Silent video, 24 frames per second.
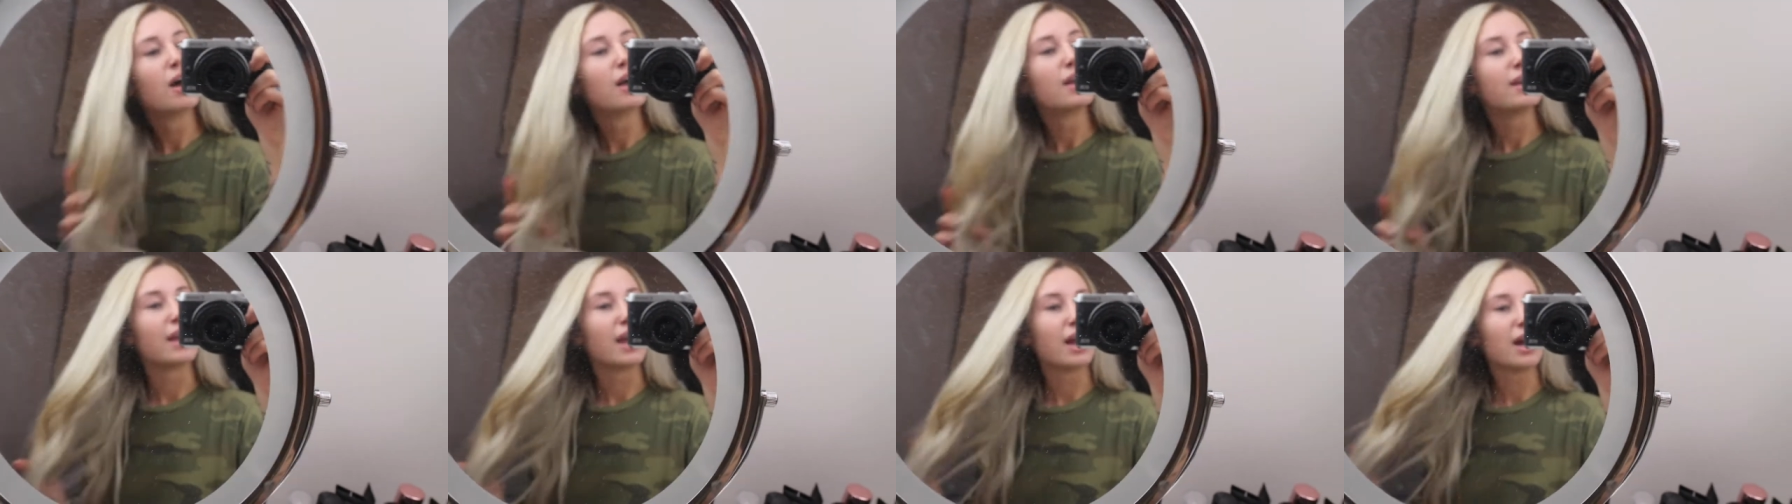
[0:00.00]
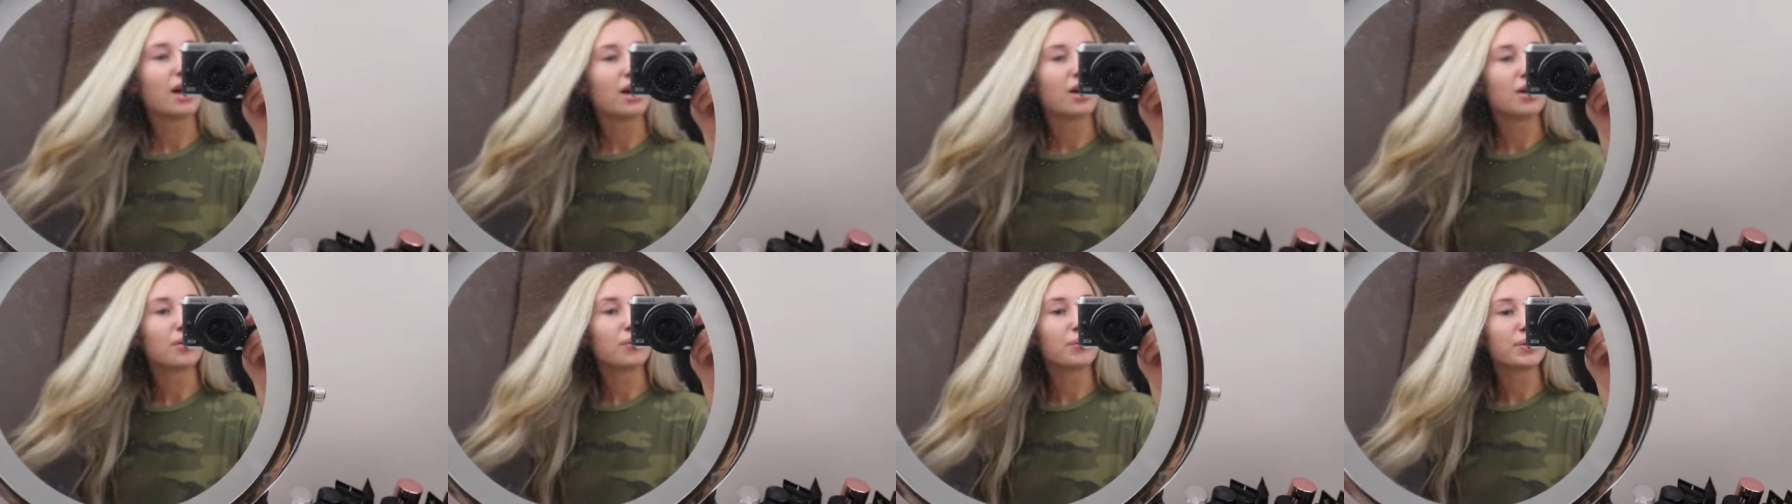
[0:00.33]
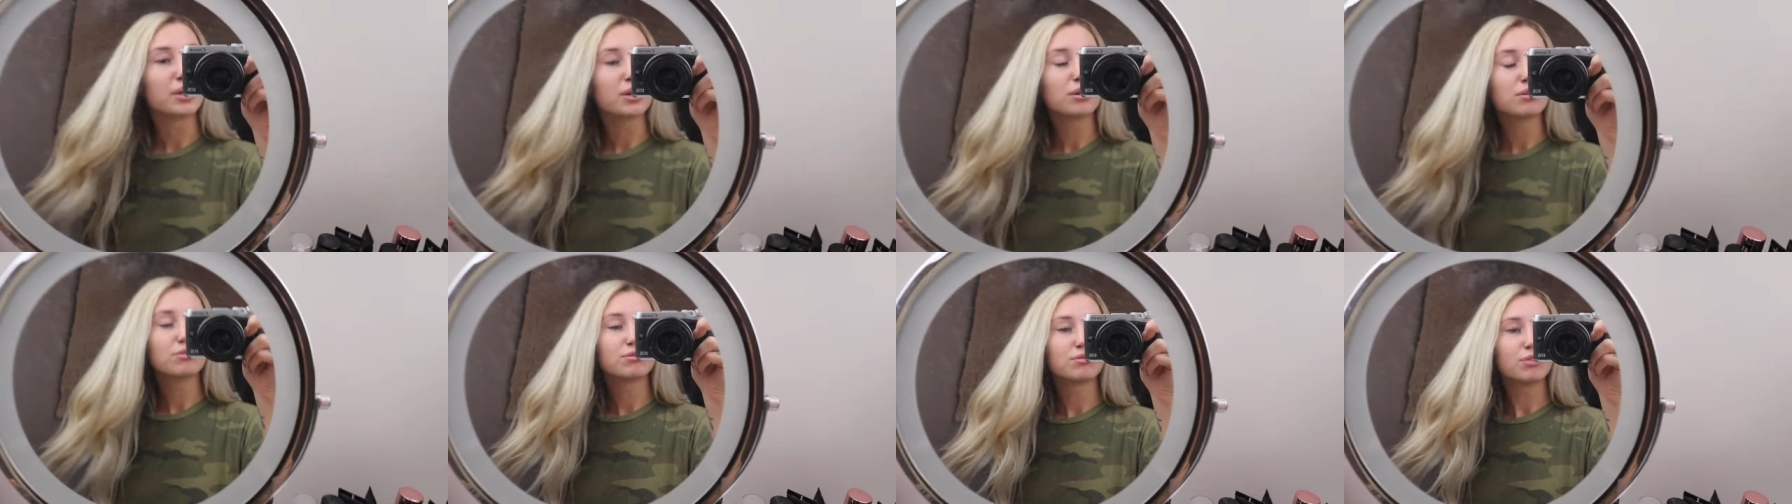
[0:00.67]
yeah, we
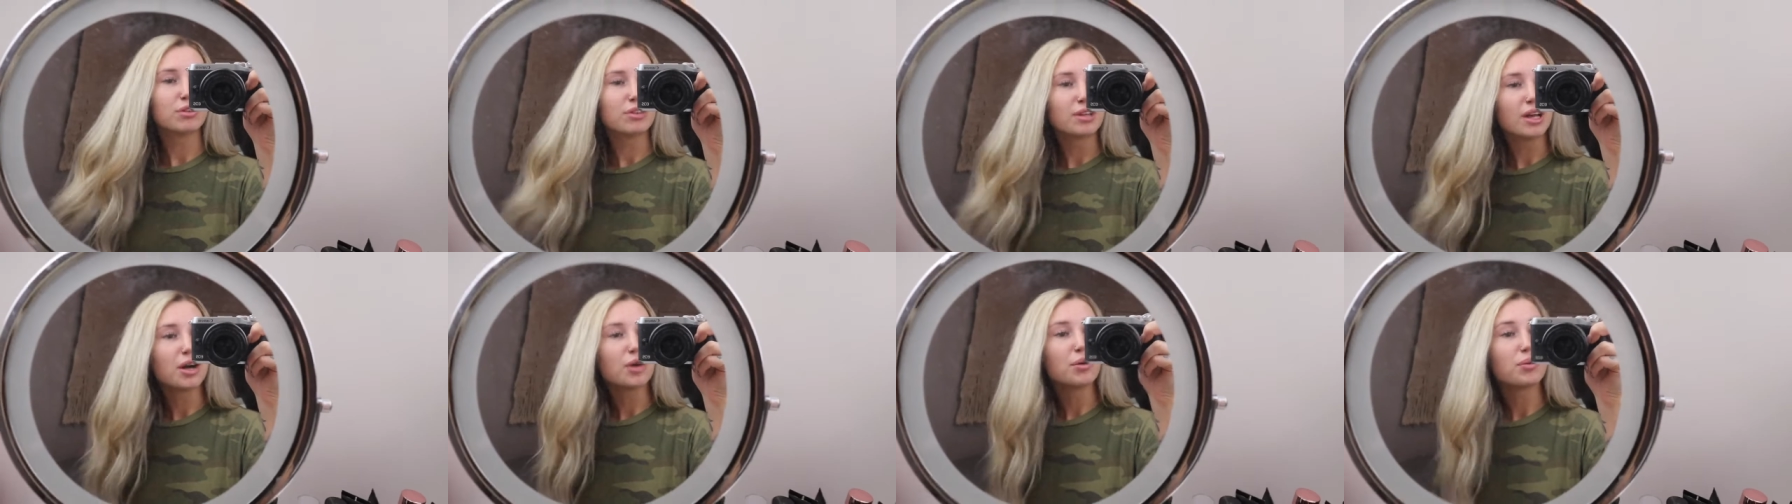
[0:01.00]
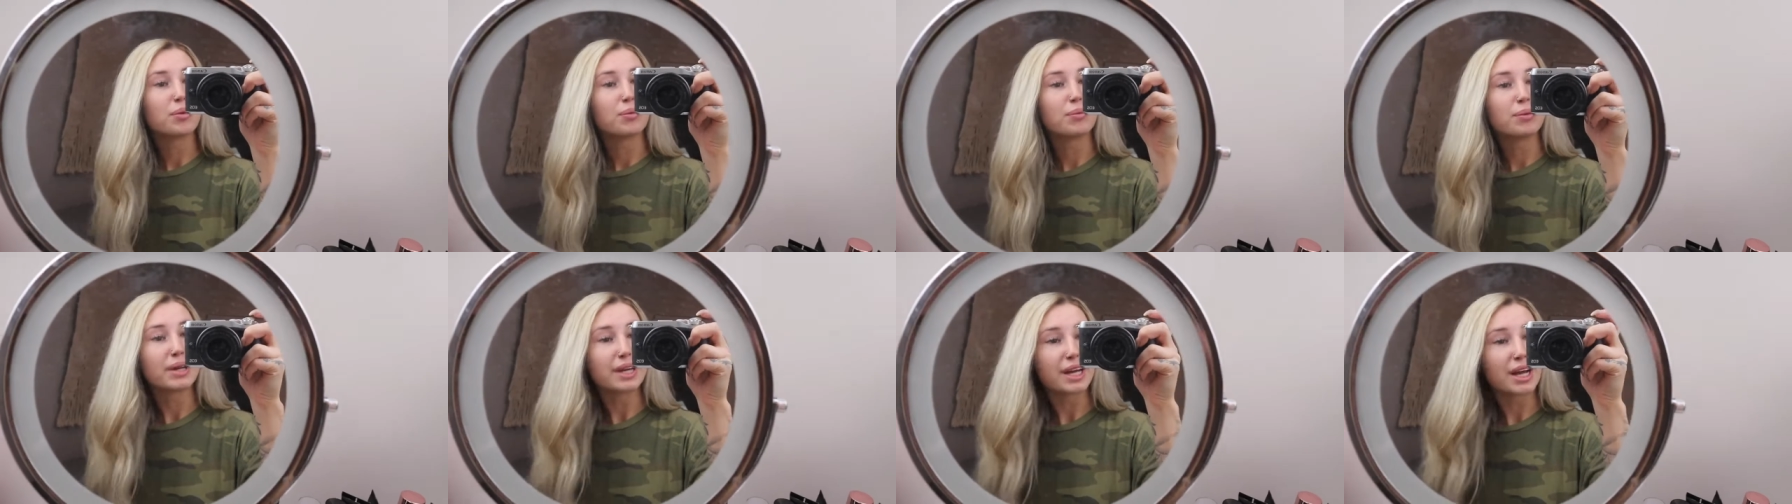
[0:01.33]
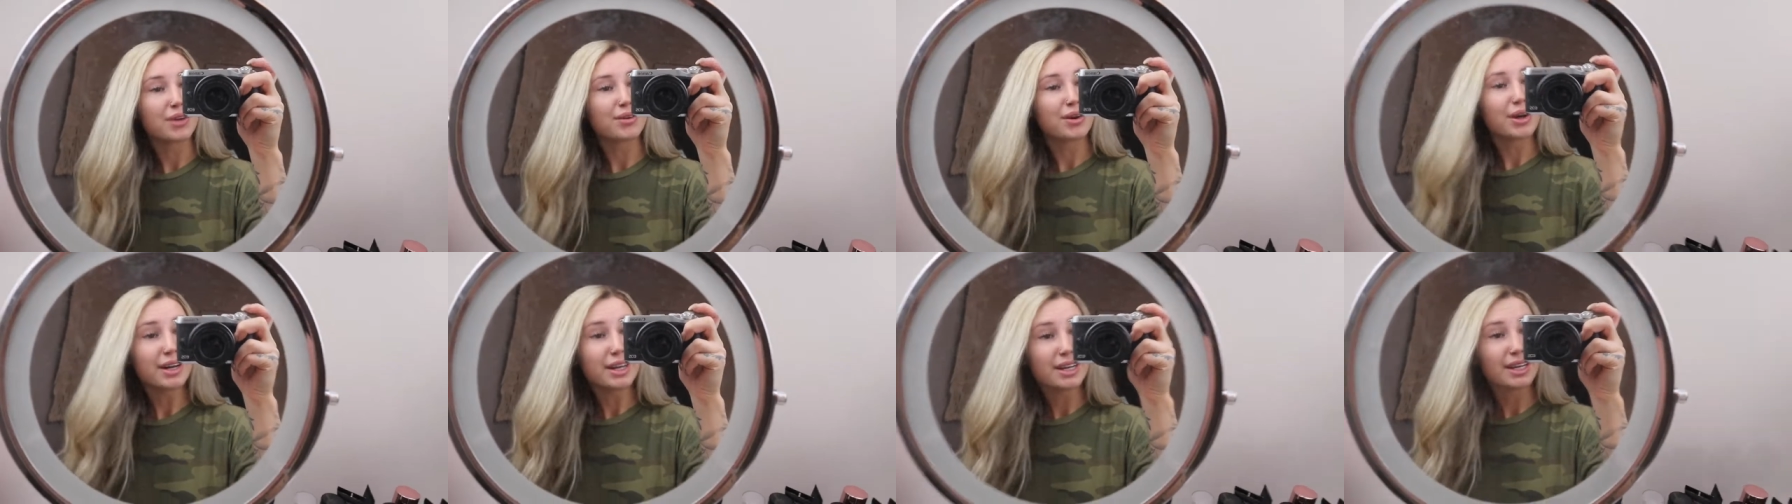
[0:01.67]
go full out when we
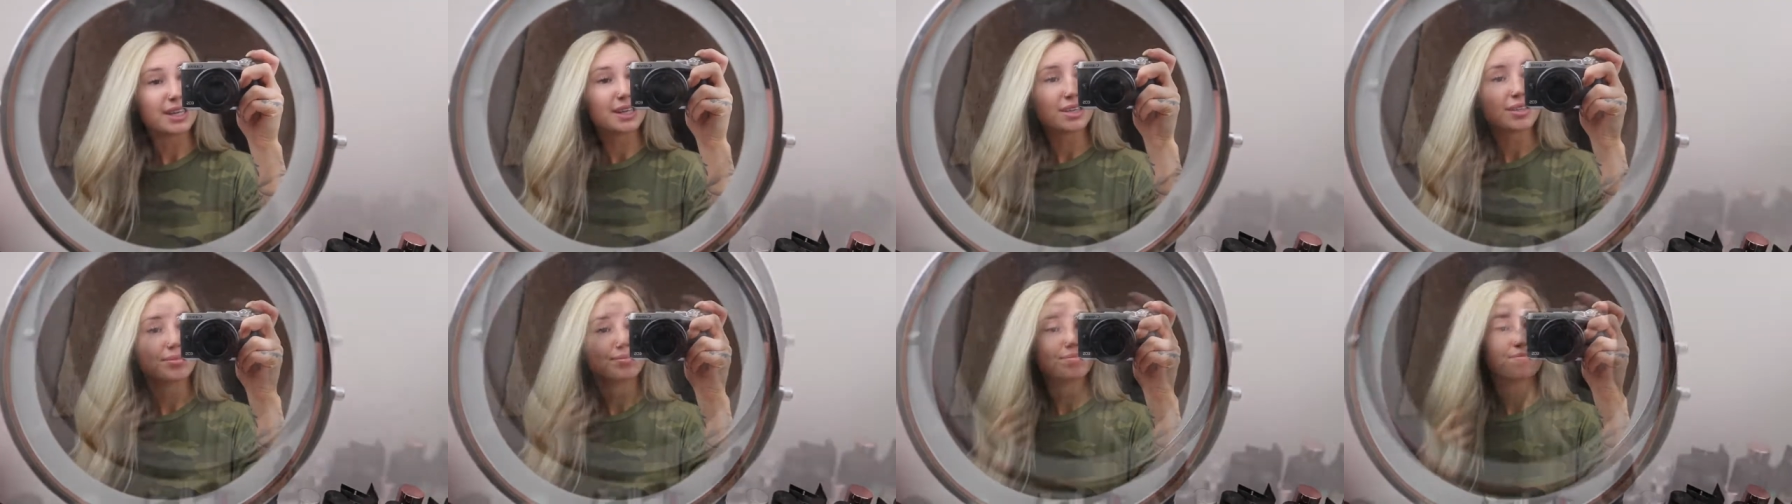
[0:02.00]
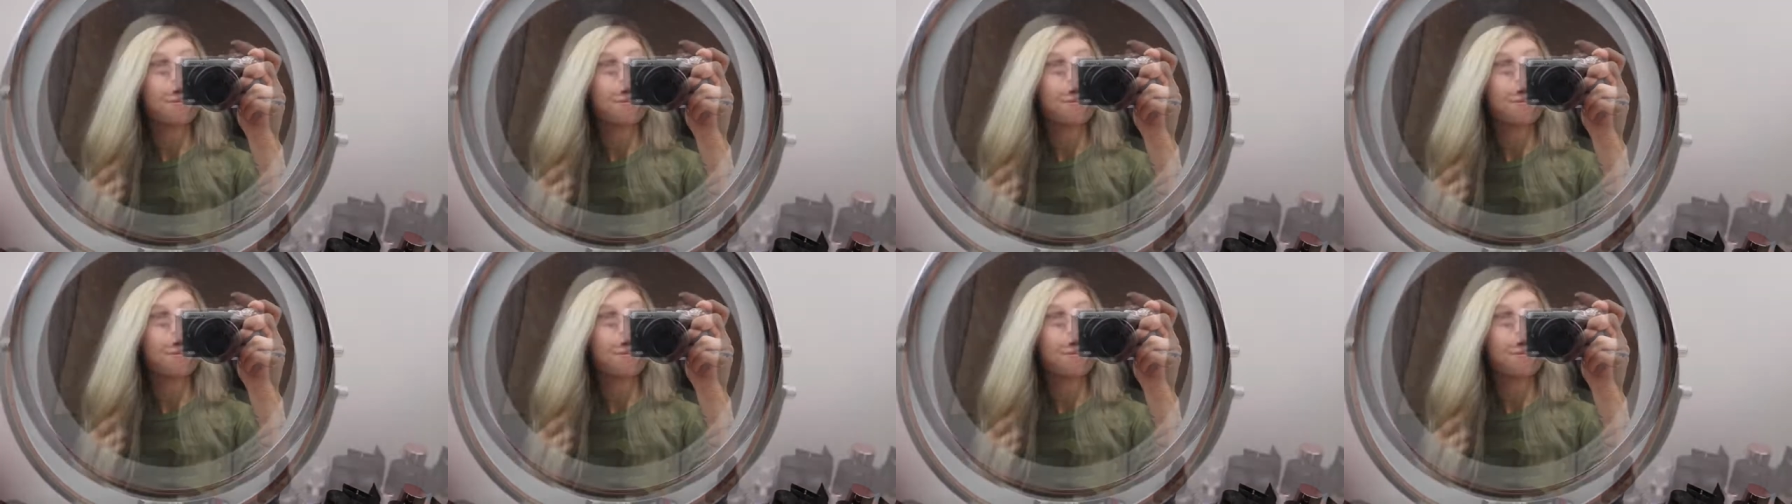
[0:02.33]
get ready.